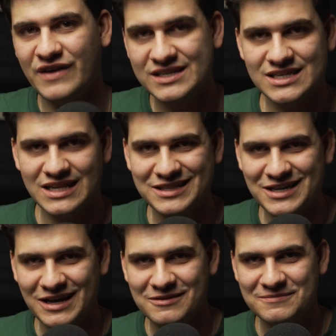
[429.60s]

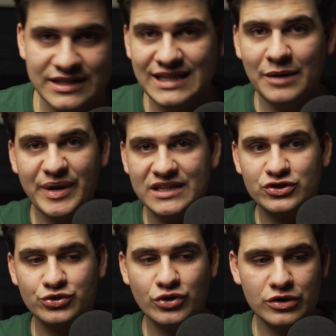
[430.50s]
fascinating. Then I
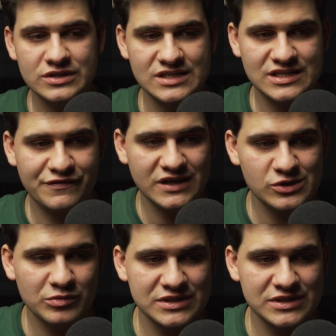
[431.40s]
picked two courses. The first one